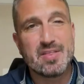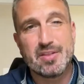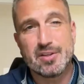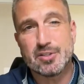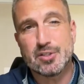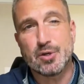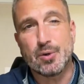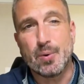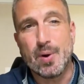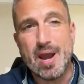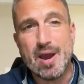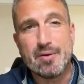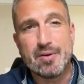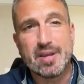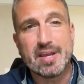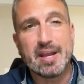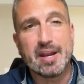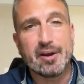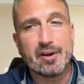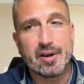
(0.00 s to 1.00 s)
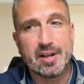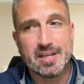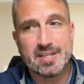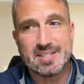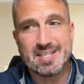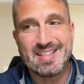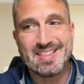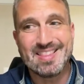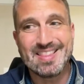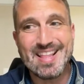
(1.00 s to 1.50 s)
the surrounding areas.
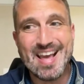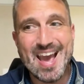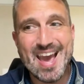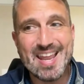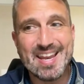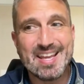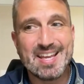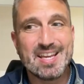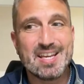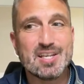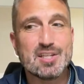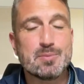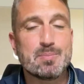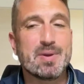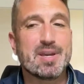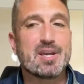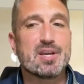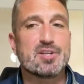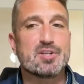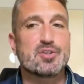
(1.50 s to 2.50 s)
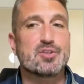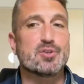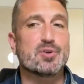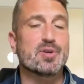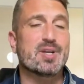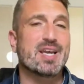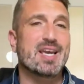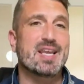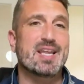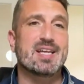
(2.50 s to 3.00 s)
And that is because
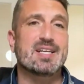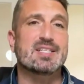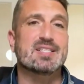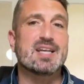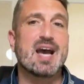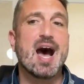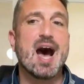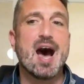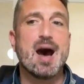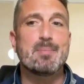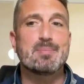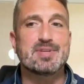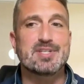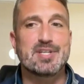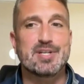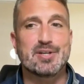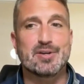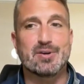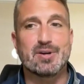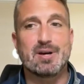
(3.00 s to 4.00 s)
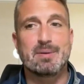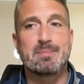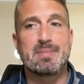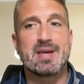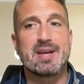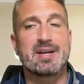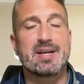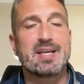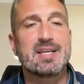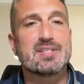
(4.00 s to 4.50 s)
you're getting top tier
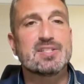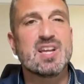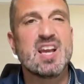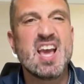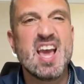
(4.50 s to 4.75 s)
amenities